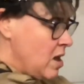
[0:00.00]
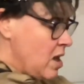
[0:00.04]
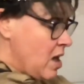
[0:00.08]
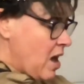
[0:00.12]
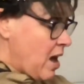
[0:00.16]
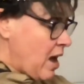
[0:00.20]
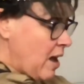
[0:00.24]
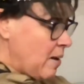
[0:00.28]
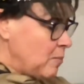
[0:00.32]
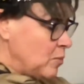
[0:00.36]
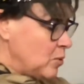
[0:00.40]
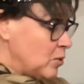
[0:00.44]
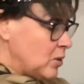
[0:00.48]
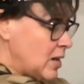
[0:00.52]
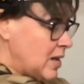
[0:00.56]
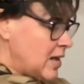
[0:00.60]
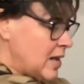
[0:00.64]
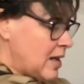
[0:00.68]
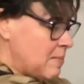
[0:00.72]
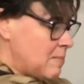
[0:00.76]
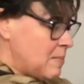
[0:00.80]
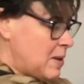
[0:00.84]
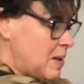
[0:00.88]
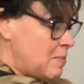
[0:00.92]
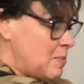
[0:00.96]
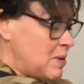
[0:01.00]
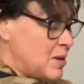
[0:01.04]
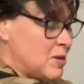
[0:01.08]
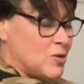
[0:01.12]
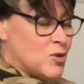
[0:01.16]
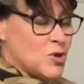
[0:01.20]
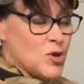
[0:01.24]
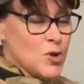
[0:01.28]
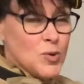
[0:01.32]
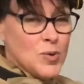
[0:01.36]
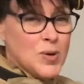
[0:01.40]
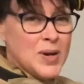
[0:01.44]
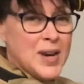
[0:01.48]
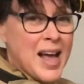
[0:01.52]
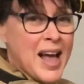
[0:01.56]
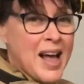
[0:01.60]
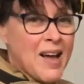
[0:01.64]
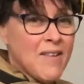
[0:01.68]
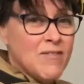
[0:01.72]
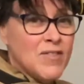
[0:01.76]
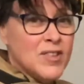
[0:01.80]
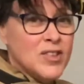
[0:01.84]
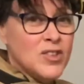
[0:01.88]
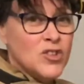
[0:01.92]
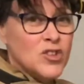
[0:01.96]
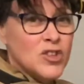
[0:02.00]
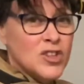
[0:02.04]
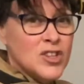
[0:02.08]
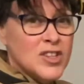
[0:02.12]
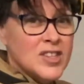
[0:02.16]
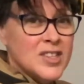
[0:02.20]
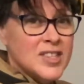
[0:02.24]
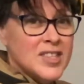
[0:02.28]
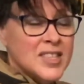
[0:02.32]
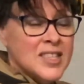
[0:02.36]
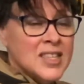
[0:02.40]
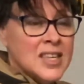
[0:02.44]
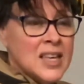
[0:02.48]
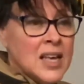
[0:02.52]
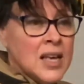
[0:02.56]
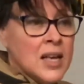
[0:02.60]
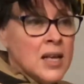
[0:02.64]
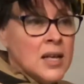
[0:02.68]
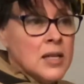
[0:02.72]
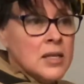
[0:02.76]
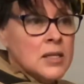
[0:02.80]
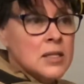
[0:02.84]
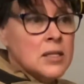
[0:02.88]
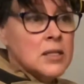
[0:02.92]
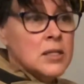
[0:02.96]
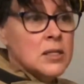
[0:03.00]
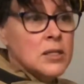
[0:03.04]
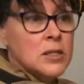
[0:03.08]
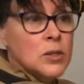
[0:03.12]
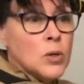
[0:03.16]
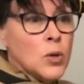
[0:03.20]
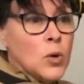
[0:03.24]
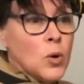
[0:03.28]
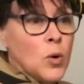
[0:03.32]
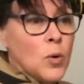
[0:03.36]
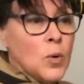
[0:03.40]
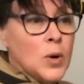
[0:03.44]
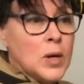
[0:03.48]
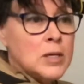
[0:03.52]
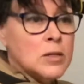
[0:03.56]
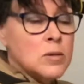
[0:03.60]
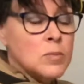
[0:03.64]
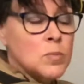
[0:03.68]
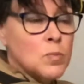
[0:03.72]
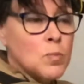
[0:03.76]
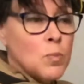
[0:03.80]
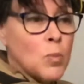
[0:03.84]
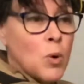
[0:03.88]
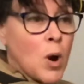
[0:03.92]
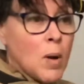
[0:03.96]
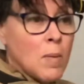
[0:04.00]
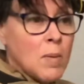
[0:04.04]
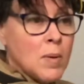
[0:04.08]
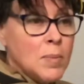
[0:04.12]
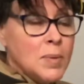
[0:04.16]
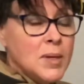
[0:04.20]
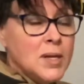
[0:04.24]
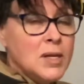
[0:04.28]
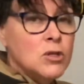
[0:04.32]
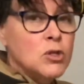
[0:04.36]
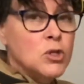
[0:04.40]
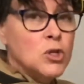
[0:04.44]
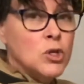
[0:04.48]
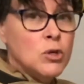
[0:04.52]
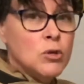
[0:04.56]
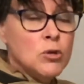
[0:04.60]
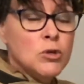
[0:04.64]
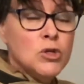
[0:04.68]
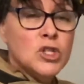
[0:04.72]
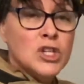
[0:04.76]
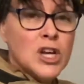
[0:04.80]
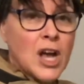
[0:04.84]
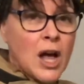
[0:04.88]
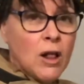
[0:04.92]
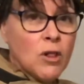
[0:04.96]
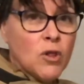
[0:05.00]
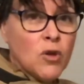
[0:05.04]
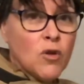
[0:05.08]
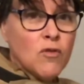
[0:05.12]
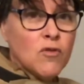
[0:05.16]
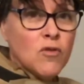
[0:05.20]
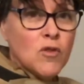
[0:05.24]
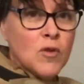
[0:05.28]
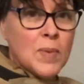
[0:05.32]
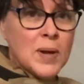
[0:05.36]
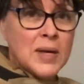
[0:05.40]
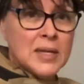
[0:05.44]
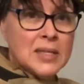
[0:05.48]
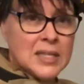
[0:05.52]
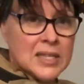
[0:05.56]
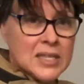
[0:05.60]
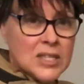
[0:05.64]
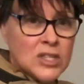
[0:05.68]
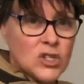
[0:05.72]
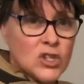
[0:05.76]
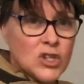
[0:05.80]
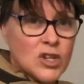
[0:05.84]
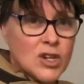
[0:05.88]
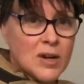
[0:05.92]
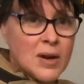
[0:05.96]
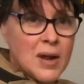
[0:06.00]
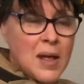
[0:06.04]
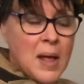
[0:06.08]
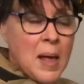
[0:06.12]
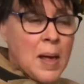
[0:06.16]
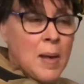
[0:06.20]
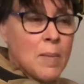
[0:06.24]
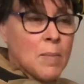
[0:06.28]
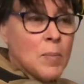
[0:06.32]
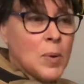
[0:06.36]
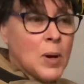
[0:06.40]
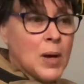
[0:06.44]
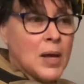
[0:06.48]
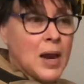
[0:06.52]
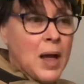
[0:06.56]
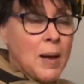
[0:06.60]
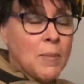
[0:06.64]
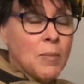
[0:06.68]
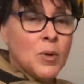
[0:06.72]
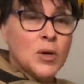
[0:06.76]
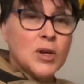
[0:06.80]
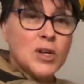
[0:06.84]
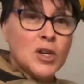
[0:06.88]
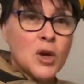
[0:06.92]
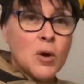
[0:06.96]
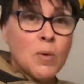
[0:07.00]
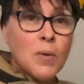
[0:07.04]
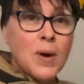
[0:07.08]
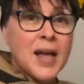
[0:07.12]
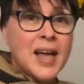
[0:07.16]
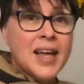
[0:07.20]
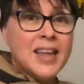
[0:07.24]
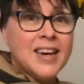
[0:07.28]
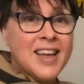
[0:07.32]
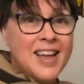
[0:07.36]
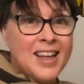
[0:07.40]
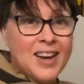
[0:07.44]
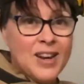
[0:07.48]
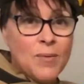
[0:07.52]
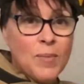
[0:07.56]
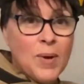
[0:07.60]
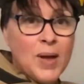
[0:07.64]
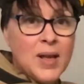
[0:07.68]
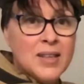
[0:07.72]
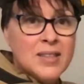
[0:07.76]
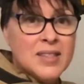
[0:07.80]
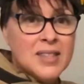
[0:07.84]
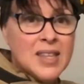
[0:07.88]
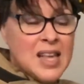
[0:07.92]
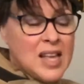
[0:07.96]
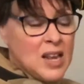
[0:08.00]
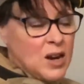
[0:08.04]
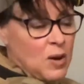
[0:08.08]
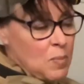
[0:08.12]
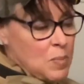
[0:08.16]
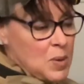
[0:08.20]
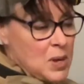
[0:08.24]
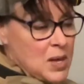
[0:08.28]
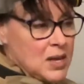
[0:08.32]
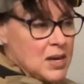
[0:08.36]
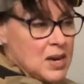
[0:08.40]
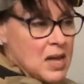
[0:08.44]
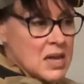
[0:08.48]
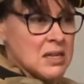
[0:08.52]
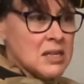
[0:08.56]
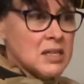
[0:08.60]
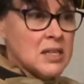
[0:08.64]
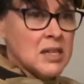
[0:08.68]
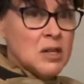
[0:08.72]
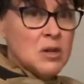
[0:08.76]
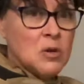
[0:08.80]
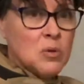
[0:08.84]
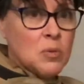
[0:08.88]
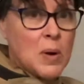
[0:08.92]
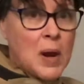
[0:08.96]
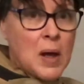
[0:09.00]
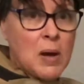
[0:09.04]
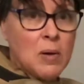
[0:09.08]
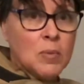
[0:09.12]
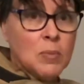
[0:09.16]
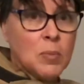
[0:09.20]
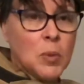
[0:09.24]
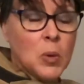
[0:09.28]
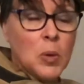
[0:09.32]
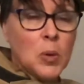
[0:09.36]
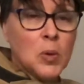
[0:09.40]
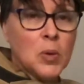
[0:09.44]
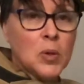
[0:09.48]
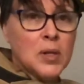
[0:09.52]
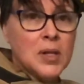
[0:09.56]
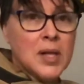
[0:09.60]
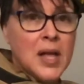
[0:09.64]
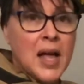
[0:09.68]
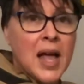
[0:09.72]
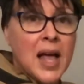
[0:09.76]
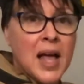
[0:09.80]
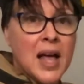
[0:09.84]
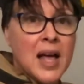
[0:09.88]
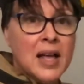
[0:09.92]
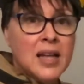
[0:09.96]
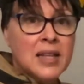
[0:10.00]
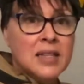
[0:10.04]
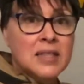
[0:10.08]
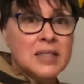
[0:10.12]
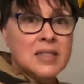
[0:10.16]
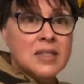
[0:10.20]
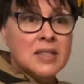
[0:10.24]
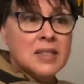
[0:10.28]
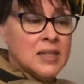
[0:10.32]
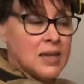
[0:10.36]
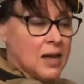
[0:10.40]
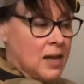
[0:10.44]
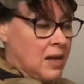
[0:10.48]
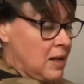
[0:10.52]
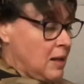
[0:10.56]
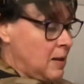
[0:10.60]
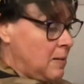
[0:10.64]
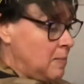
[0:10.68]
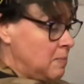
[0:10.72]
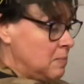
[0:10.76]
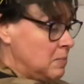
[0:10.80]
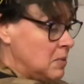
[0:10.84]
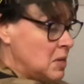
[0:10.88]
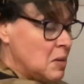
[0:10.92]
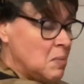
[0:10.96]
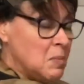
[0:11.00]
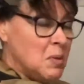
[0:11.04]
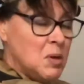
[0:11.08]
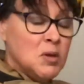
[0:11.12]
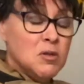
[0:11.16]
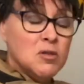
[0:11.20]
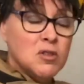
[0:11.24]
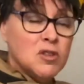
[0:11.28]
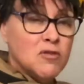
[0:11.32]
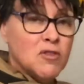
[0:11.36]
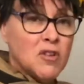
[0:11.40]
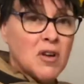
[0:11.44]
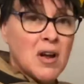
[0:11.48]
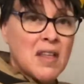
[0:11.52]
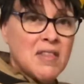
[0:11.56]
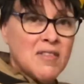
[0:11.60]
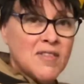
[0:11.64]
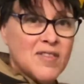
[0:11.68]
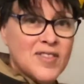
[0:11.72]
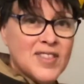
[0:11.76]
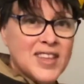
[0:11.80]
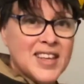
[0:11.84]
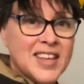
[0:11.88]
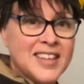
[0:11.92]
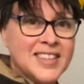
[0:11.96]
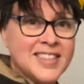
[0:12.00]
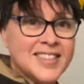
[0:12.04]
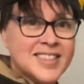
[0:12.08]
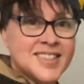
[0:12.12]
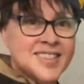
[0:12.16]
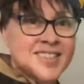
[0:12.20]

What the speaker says: I'm looking at maybe 2.5 inches. So it's probably too shallow for my sister, but I'm going to go ahead anyways. It'll be a nice little round bowl and can be used for other things.